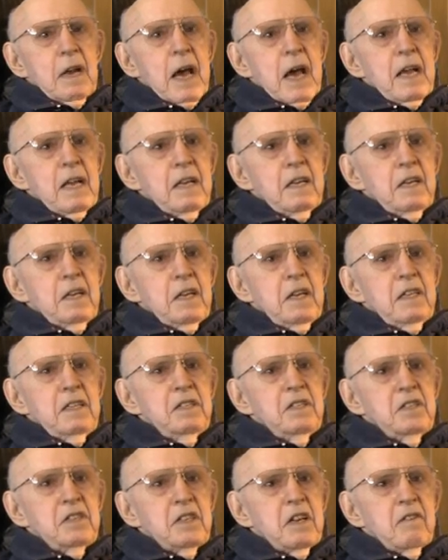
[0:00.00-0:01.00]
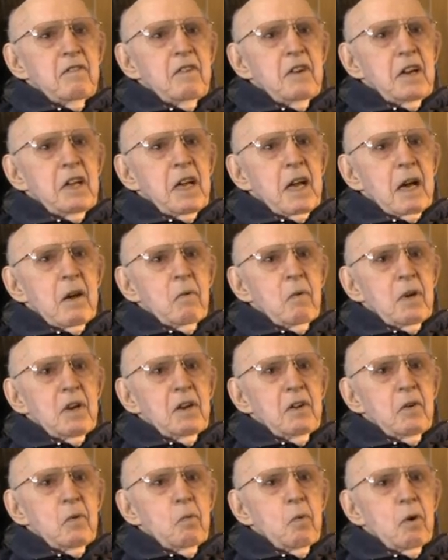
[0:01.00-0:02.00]
1970, I
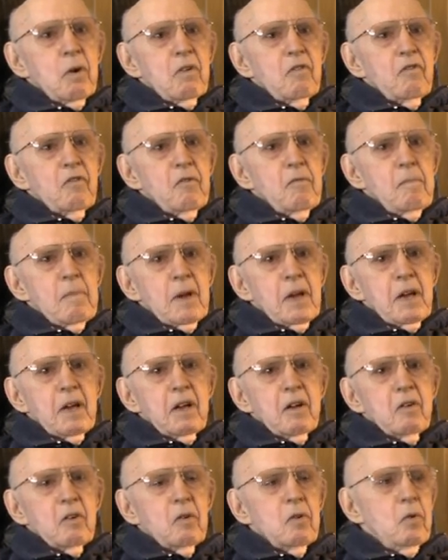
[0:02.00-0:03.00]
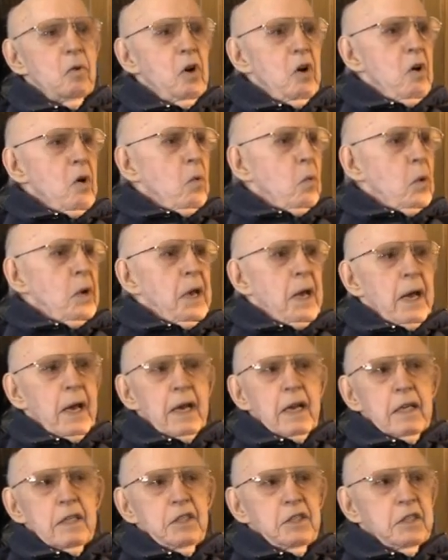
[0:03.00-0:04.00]
went to work for Mako. We
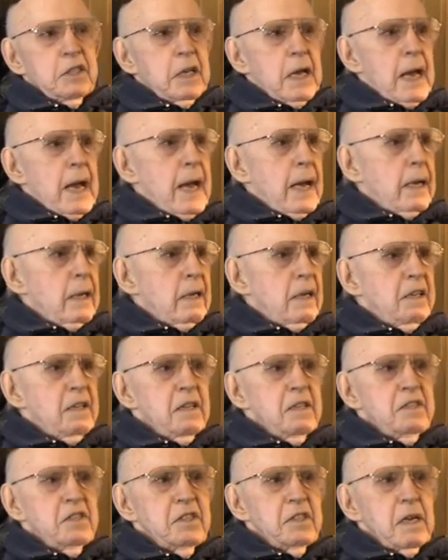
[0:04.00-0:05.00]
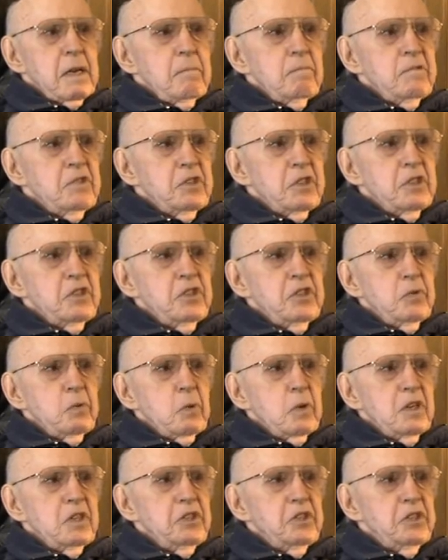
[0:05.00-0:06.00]
had exactly the same
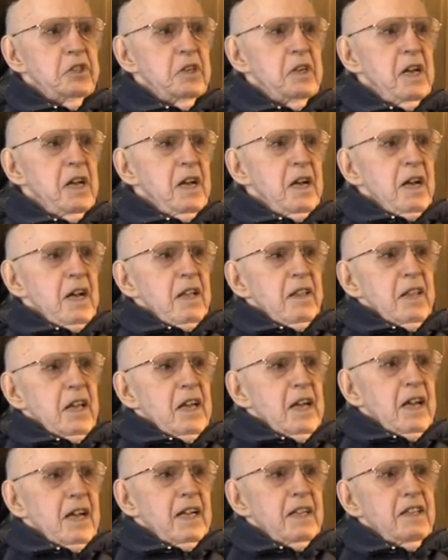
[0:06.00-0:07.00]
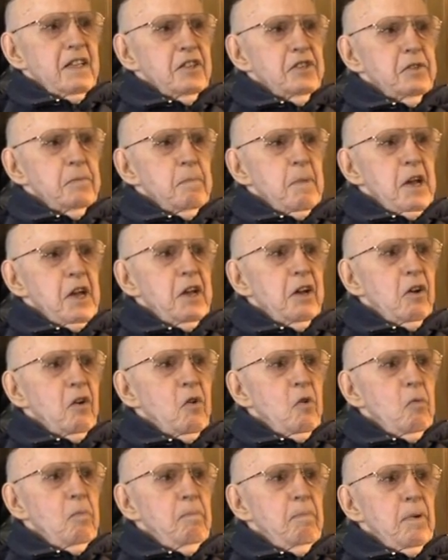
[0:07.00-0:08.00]
situation. They had this
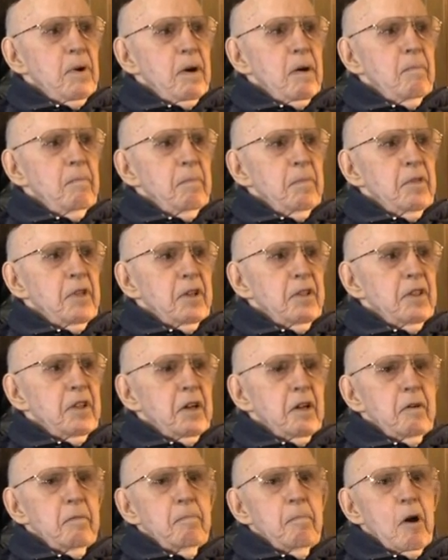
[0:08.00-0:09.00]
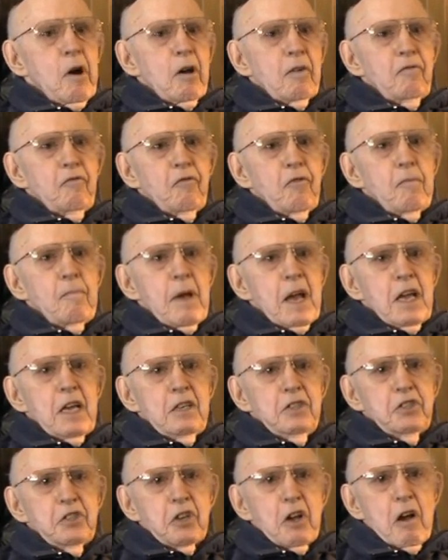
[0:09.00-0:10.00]
Mako pump that they'd bought from
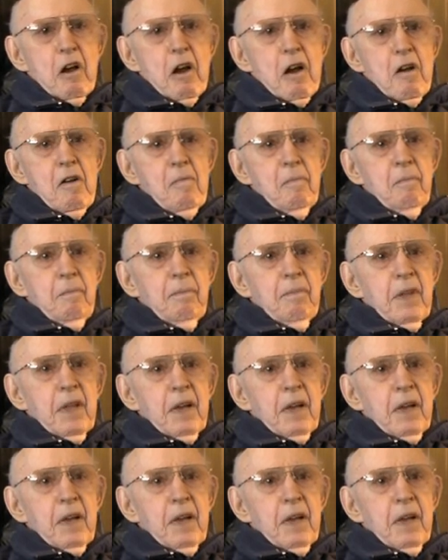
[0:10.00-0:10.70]
Azar,